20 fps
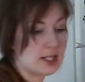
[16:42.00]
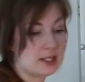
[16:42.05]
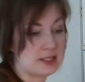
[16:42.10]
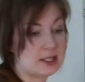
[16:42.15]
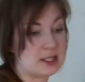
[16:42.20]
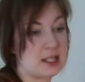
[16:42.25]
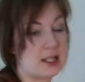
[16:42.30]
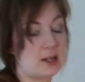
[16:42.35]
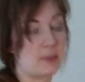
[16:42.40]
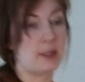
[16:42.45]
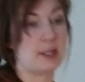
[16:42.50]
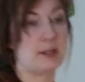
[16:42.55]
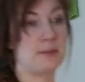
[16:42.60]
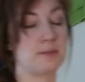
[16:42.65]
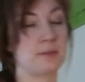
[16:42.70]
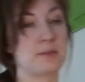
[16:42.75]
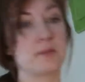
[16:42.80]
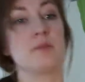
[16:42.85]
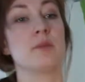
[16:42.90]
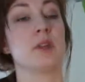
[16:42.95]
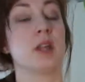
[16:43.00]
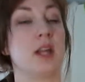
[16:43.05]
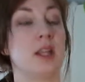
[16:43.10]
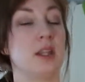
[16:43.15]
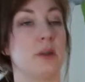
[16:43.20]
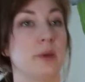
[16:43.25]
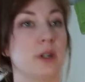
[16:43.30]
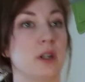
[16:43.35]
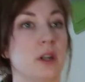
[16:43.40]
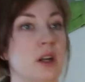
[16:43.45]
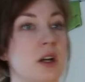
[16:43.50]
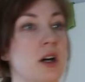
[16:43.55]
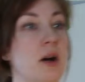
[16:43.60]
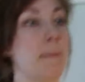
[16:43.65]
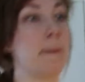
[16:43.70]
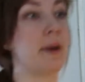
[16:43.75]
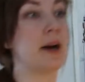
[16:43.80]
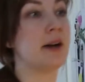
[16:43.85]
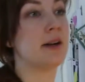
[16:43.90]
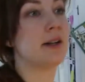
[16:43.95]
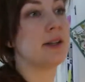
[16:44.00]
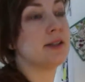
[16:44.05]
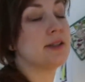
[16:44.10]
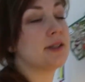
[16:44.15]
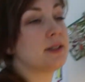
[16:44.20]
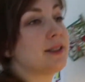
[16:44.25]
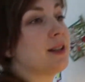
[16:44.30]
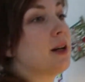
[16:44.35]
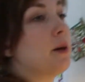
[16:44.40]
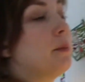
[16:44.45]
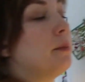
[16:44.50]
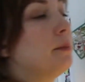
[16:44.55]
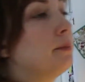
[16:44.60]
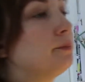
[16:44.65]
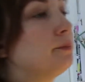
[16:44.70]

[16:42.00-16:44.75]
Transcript: heat a little bit, and then we're gonna combine some.